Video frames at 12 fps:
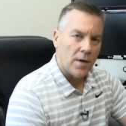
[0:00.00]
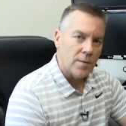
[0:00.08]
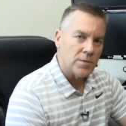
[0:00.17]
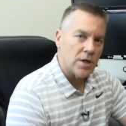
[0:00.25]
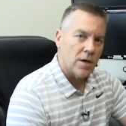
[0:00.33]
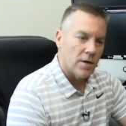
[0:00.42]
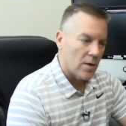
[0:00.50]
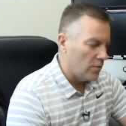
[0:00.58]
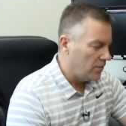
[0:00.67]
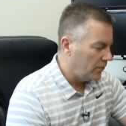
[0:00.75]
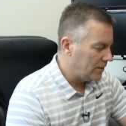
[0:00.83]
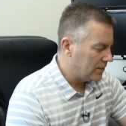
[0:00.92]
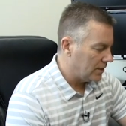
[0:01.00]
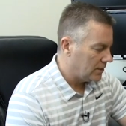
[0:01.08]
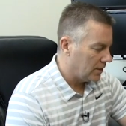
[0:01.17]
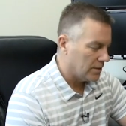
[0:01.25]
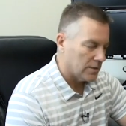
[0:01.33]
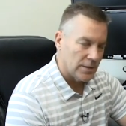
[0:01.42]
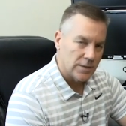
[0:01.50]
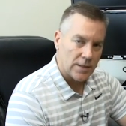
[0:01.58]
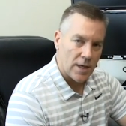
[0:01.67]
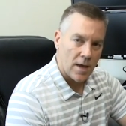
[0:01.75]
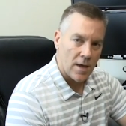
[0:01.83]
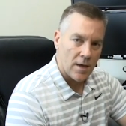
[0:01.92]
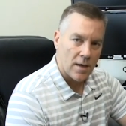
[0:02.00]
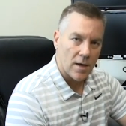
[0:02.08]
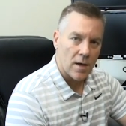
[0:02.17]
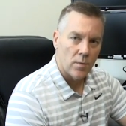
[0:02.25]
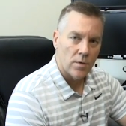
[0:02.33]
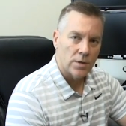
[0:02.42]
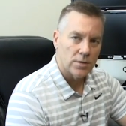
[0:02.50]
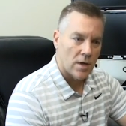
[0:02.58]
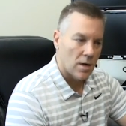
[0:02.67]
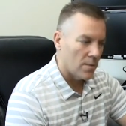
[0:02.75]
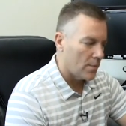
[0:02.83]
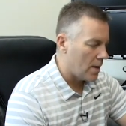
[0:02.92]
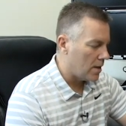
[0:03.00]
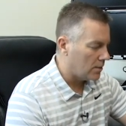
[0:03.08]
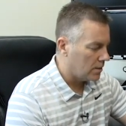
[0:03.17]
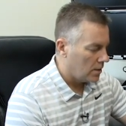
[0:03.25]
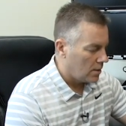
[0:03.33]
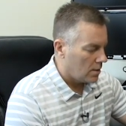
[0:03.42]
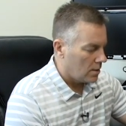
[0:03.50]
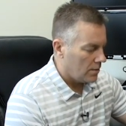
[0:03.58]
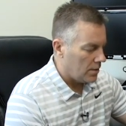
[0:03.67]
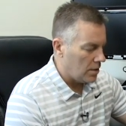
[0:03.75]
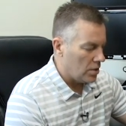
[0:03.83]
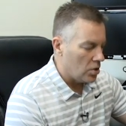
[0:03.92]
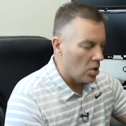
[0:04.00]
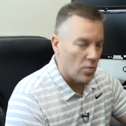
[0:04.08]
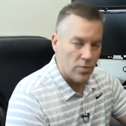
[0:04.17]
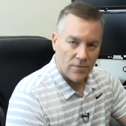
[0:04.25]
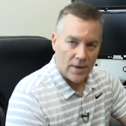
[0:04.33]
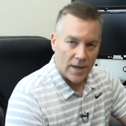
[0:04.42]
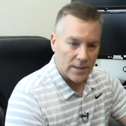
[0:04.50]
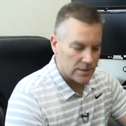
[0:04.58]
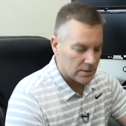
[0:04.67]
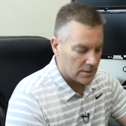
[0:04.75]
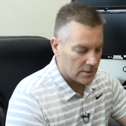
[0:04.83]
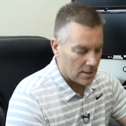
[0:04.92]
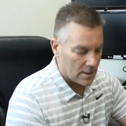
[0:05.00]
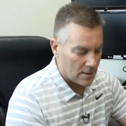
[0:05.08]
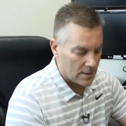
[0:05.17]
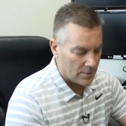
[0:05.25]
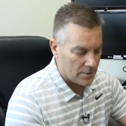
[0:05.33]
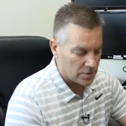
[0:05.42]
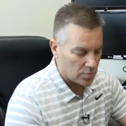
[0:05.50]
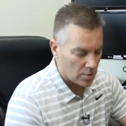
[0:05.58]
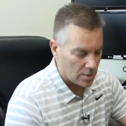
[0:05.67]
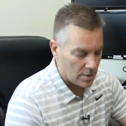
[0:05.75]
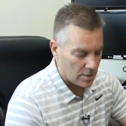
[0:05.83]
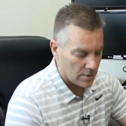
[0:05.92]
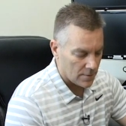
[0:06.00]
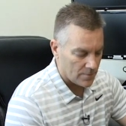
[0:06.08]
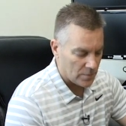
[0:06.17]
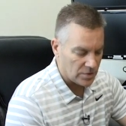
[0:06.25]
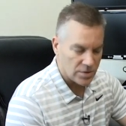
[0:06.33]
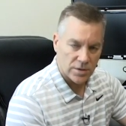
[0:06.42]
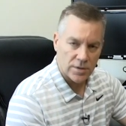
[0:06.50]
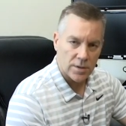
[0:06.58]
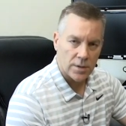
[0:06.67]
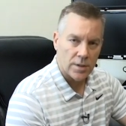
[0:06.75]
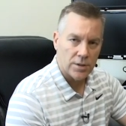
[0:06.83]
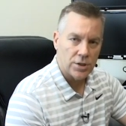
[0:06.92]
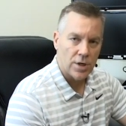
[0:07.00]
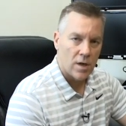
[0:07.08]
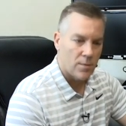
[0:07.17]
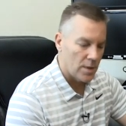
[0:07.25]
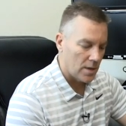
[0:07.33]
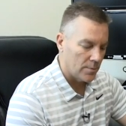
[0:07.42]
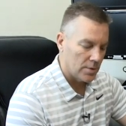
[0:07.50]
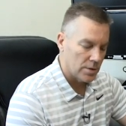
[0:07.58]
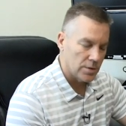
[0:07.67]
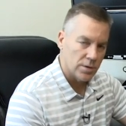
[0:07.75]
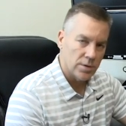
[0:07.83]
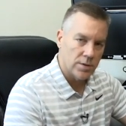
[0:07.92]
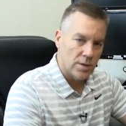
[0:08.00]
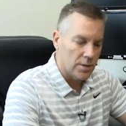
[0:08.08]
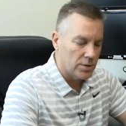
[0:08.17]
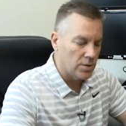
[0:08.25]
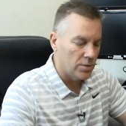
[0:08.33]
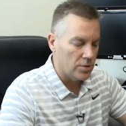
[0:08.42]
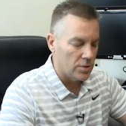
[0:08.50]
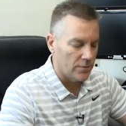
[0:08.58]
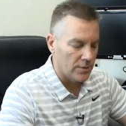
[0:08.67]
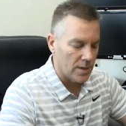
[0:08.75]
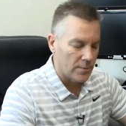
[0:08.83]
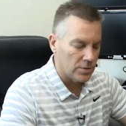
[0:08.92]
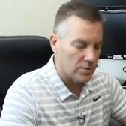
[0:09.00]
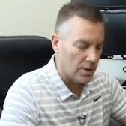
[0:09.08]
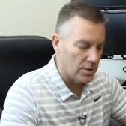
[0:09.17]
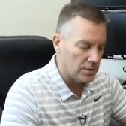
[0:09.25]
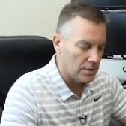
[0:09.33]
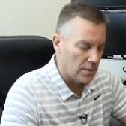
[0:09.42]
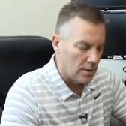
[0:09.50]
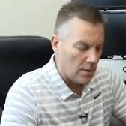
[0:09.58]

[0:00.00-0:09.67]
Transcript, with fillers: name is Aaron. I'm with Fleetistics, and today I want to talk about the Go device. Uh, this one here is just a, a shell, but I'm going to uh, show it to you for demonstration.